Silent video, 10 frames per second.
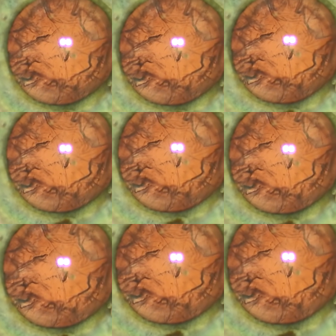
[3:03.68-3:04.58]

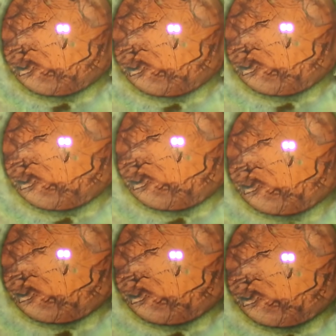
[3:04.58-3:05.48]
And
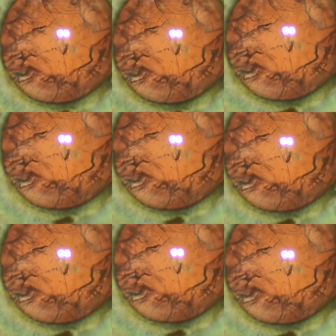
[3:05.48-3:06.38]
for
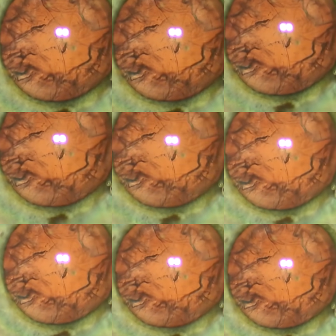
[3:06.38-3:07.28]
cortical
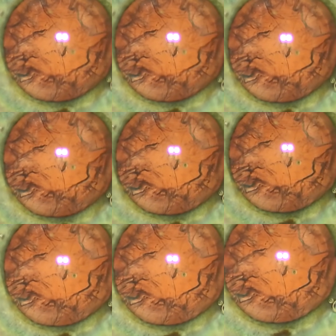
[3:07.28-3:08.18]
material,
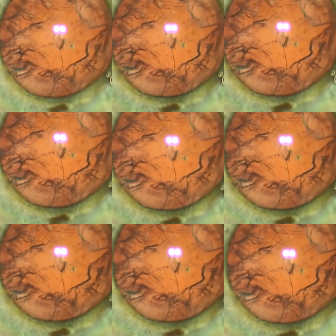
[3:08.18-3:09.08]
I
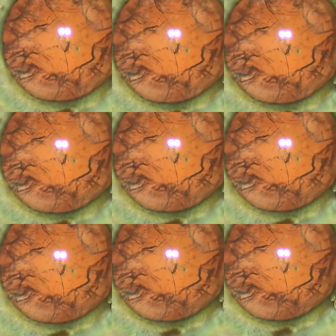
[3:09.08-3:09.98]
usually
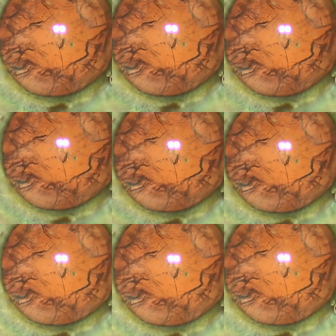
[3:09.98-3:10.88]
try and
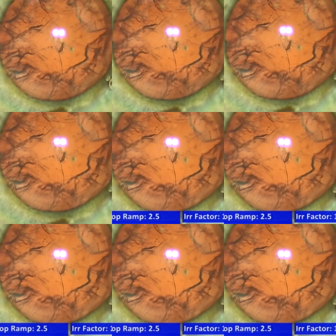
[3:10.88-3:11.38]
pull somewhat